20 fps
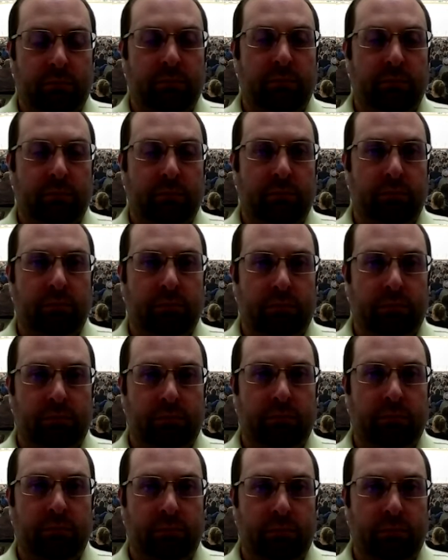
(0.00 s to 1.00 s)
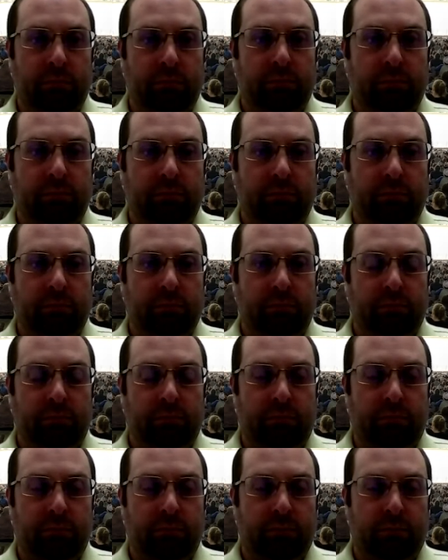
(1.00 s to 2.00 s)

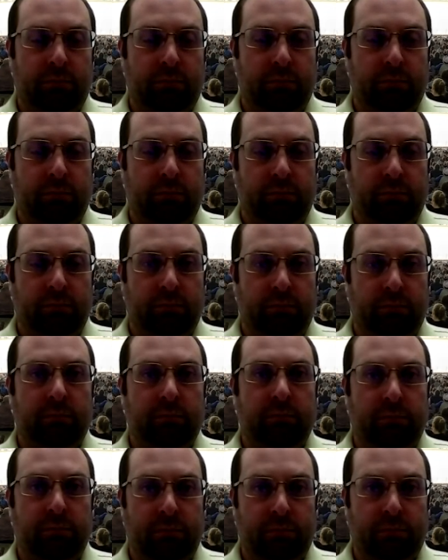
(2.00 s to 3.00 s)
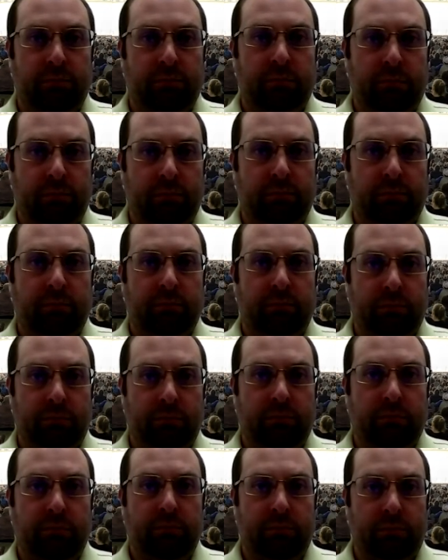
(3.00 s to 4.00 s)

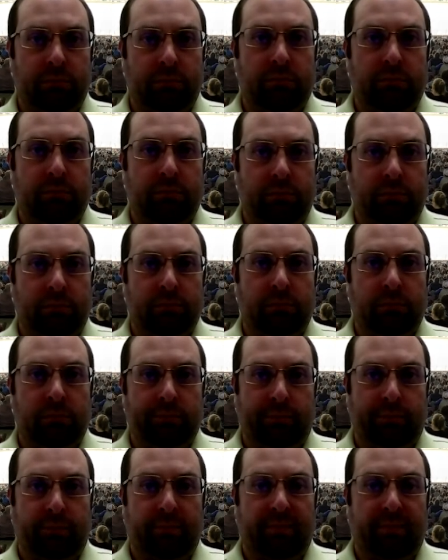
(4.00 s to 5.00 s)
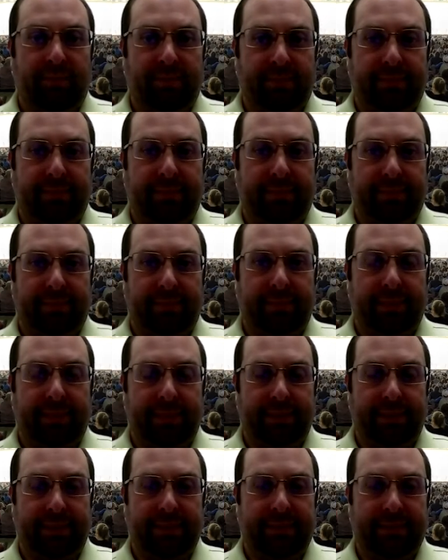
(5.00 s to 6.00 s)

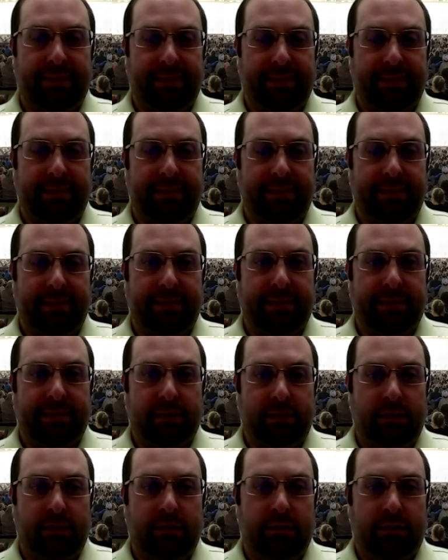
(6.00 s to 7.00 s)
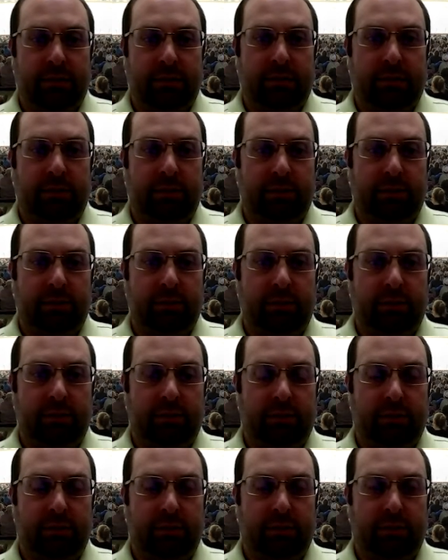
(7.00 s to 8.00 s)
The person shown says nothing.